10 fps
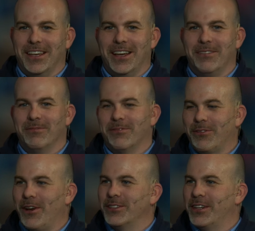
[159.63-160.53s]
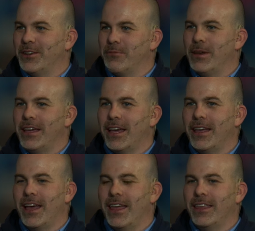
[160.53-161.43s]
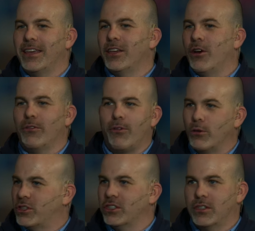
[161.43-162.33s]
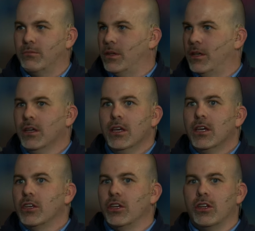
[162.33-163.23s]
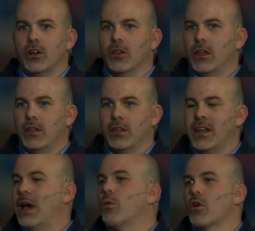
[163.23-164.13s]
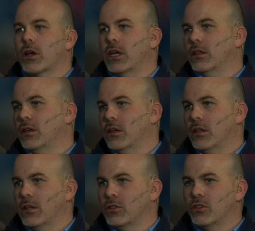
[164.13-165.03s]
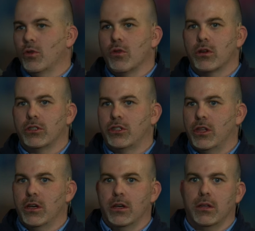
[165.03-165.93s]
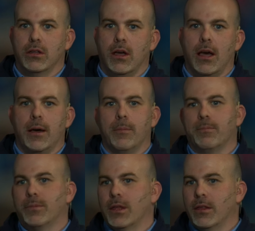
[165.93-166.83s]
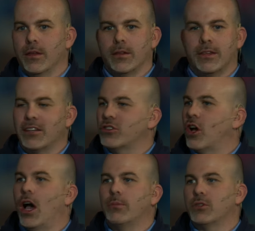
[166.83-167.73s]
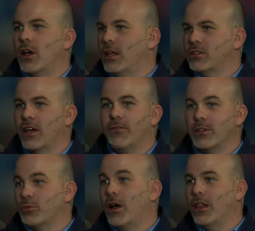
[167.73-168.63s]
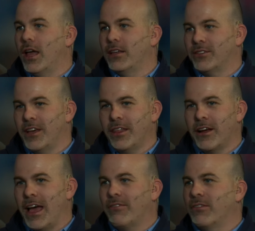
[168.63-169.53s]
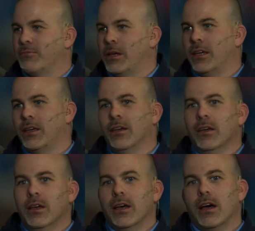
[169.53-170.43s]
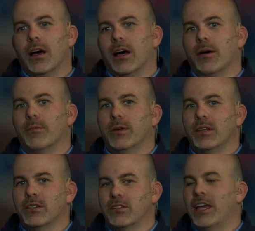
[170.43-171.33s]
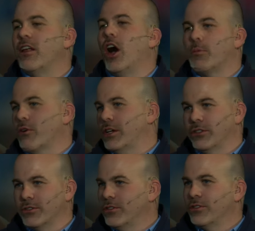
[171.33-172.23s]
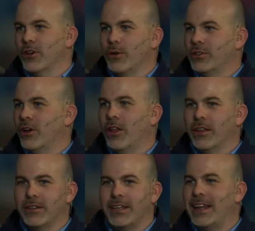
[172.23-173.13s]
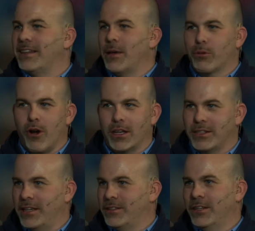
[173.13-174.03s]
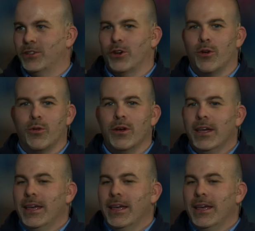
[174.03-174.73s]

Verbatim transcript: um, falls under me. I, I, think you know the phone system, the you, you know the the networking, the the storage, the um, the desktops, all that stuff, as well as the other half of me um, is data operations. Okay. So it's all the day to -day processing. So